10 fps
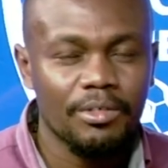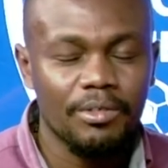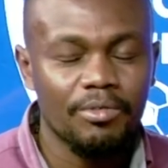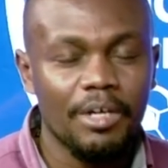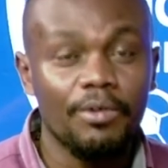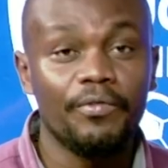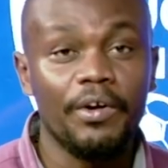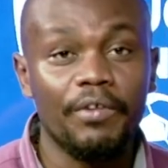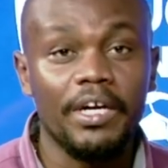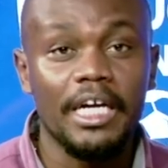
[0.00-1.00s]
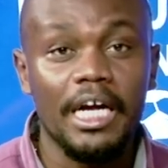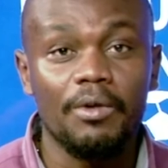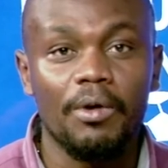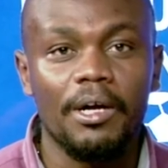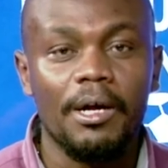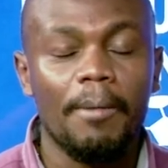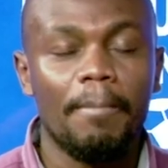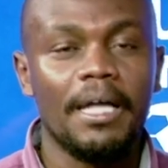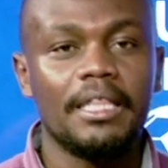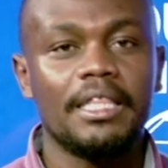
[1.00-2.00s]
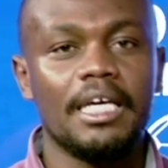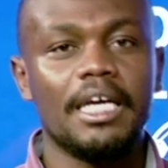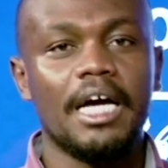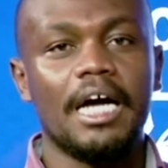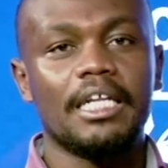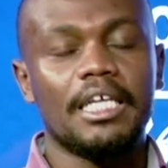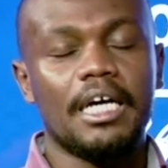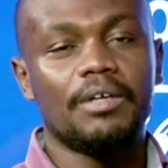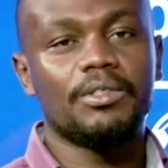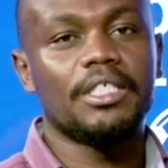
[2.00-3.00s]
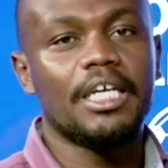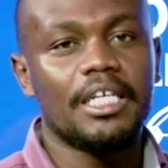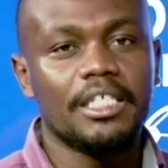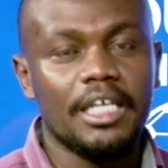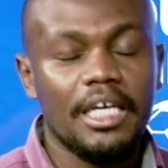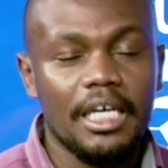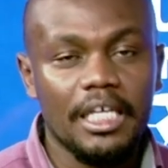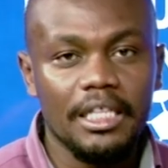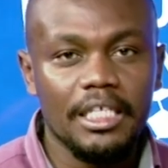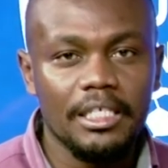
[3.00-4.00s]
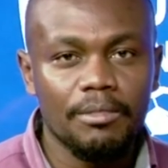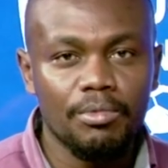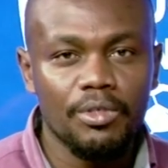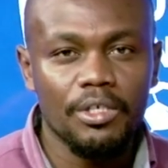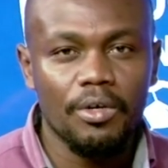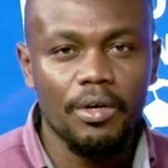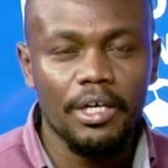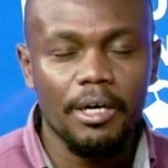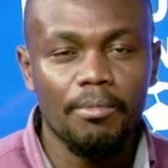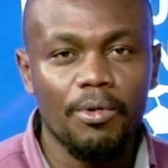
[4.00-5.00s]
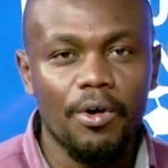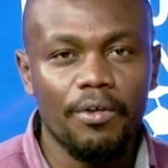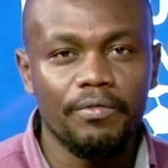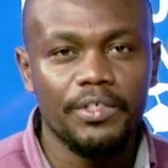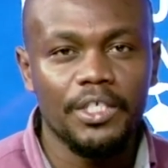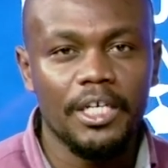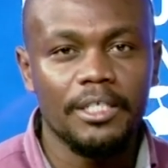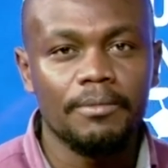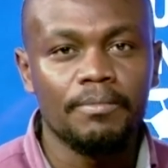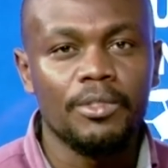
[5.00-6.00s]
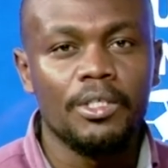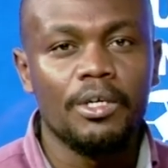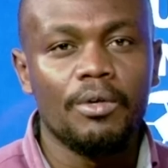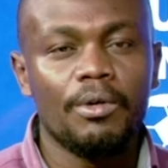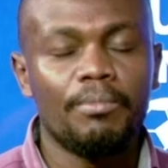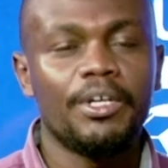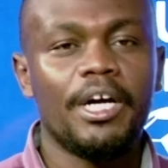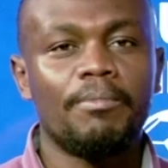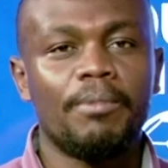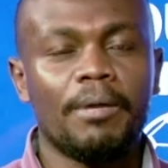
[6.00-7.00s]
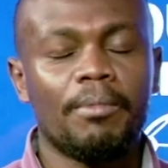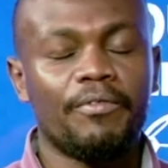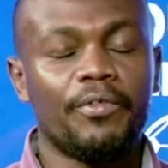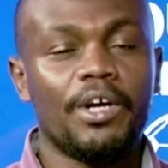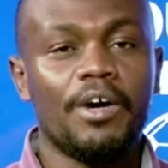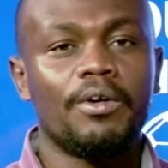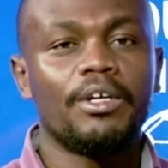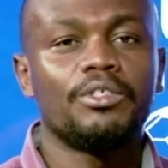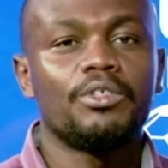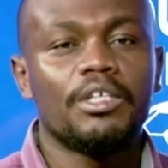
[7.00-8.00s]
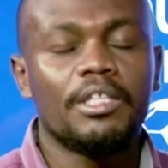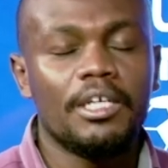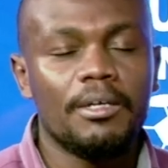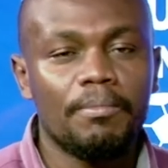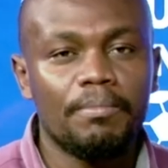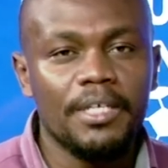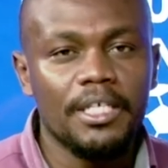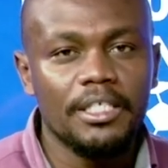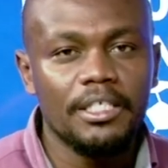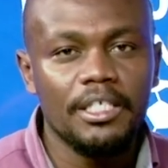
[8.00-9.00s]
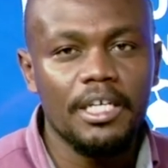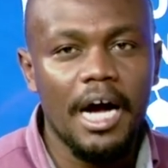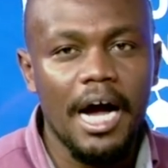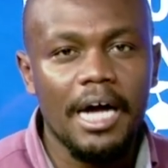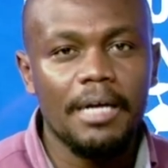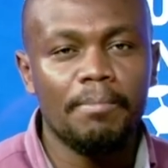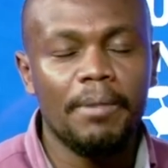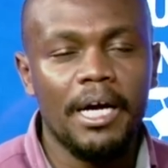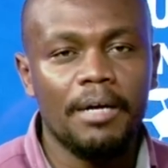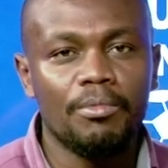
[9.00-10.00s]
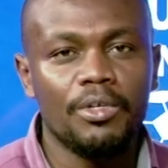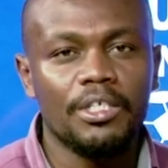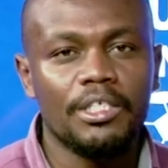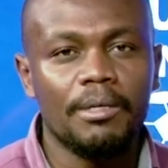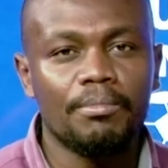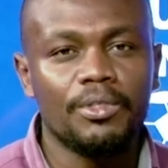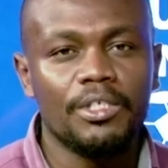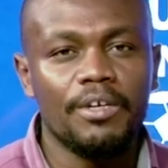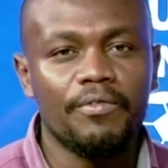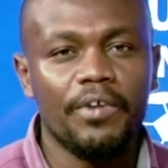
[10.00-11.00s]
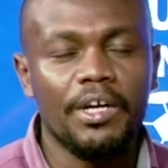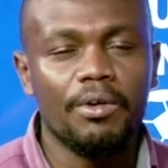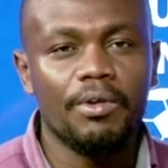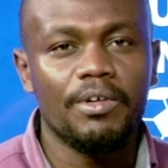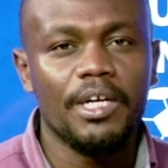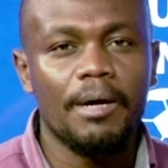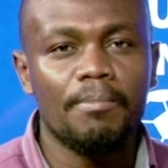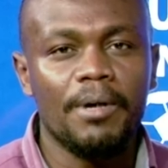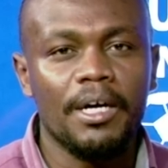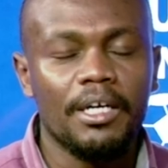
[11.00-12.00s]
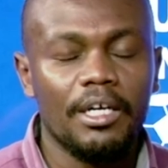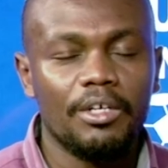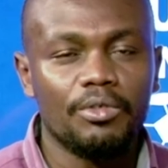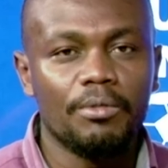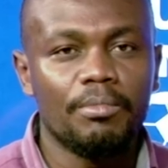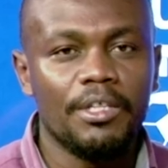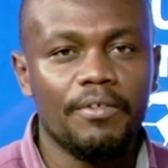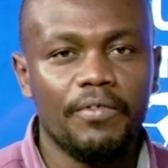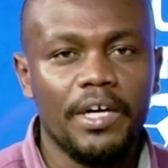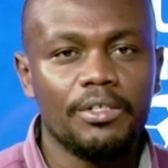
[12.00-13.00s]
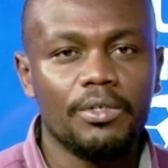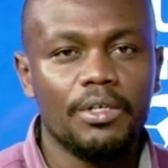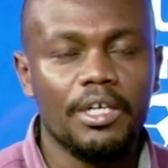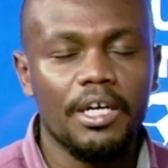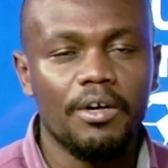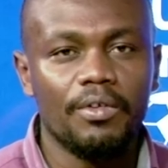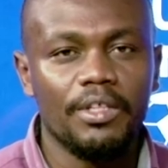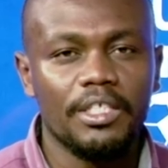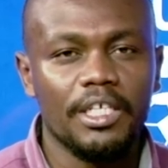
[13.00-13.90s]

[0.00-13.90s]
just, we are not favoring anyone. But they are the outsiders in this musical game of chairs. We'll be right back, but for now, enjoy the P S G and Bayern Munich Champions League final. When we come back, it will be the fun zone here on the